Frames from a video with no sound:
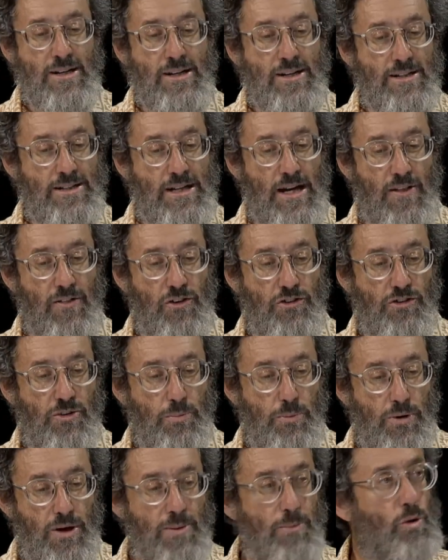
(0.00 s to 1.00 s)
and the
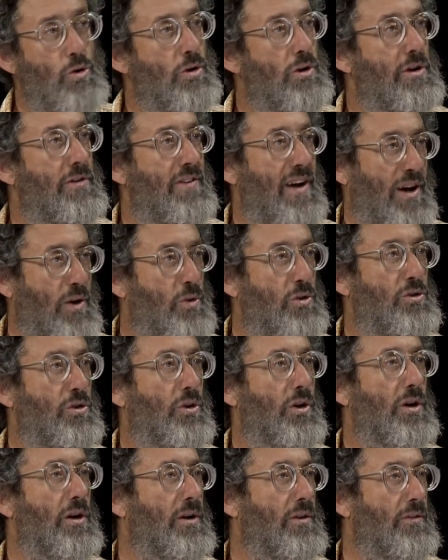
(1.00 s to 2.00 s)
Supreme Court of
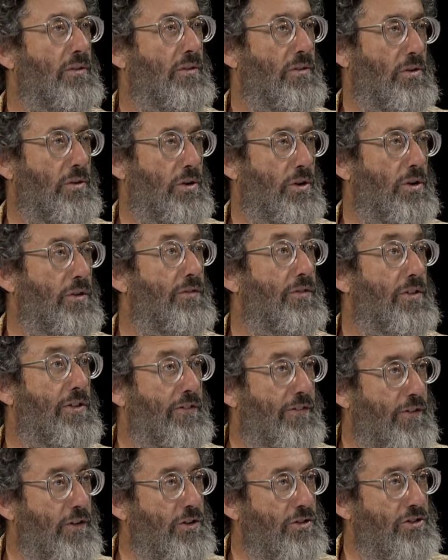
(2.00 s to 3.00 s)
Ecuador heard for the
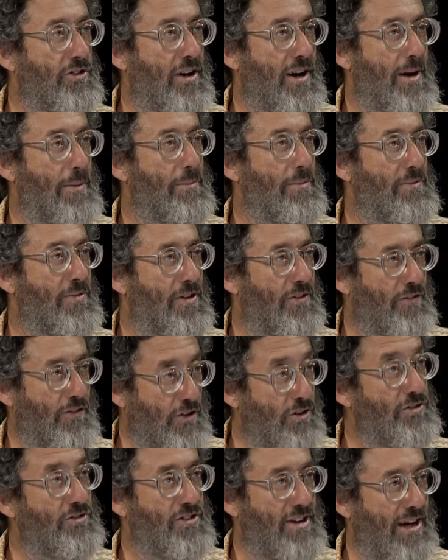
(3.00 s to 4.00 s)
first time the
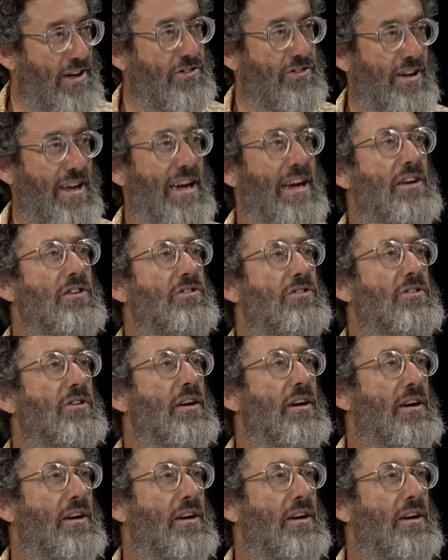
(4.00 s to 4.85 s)
first test case